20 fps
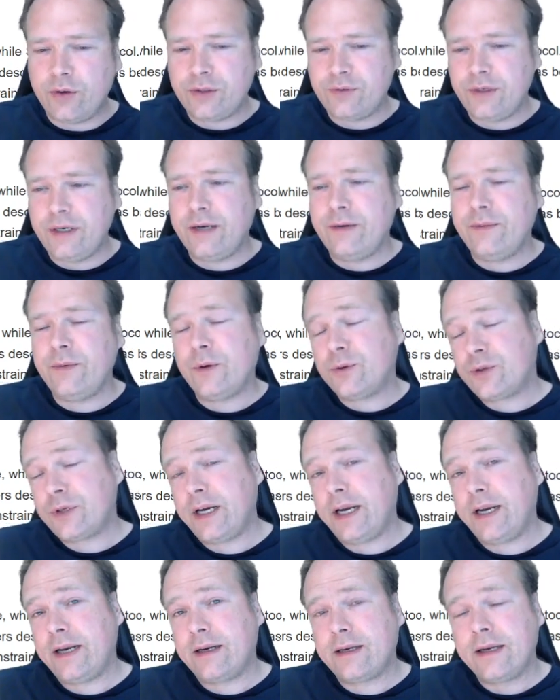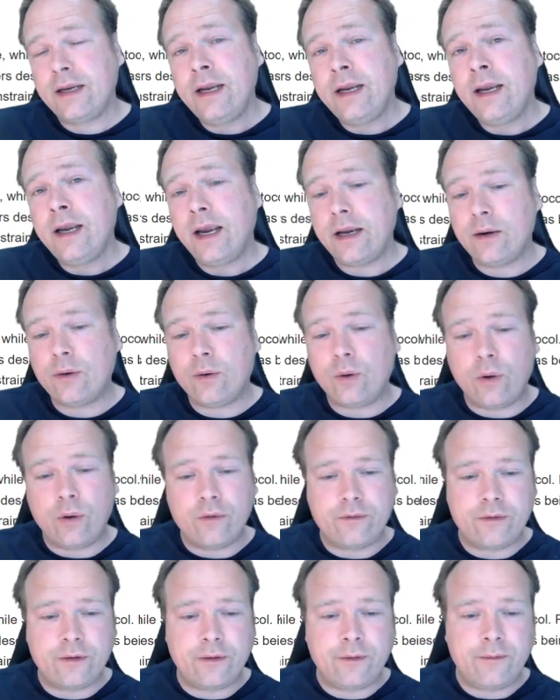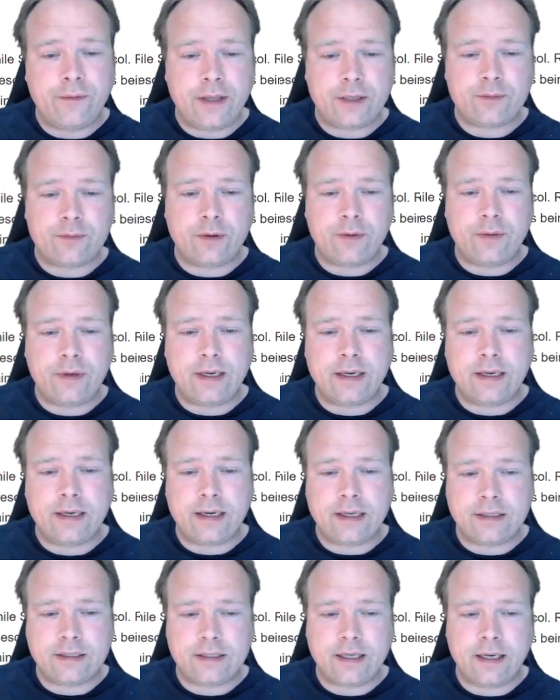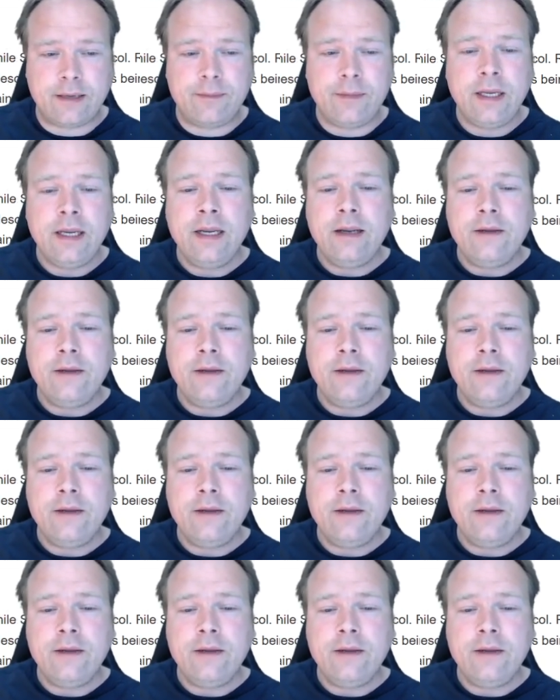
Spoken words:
and we also added an author. That's what we did last time.